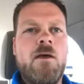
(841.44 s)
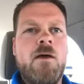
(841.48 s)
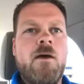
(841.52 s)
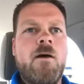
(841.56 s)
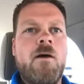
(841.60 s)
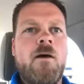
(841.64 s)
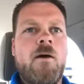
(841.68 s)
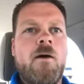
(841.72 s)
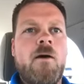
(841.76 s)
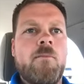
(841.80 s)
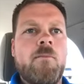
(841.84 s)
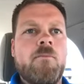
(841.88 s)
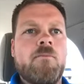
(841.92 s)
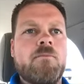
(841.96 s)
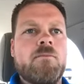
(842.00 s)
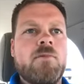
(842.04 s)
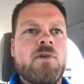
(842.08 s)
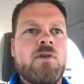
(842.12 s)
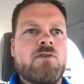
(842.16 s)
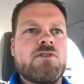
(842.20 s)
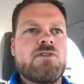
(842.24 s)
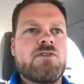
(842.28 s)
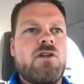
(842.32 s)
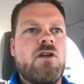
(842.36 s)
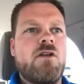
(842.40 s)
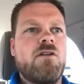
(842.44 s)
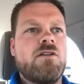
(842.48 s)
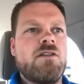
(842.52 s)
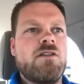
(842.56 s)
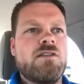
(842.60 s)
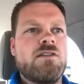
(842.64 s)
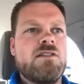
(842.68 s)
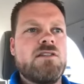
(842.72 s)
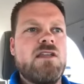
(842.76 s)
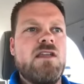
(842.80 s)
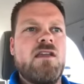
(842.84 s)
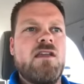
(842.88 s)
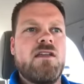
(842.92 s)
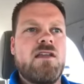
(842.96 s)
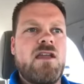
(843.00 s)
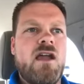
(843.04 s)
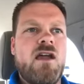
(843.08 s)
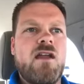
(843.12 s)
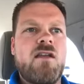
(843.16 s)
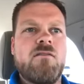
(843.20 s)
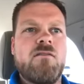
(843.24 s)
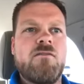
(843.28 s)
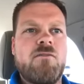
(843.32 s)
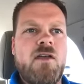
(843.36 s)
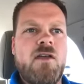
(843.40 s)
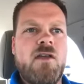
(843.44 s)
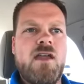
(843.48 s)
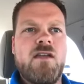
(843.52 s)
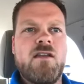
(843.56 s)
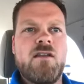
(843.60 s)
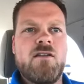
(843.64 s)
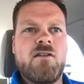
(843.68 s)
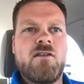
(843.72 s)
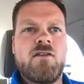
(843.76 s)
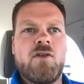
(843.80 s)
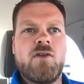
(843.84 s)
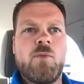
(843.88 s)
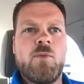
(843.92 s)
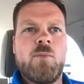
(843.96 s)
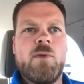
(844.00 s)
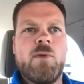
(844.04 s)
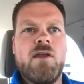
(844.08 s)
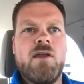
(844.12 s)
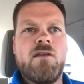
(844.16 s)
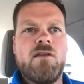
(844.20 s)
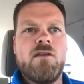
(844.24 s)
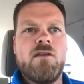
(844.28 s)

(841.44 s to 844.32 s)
You'll start to see it kind of fade a little bit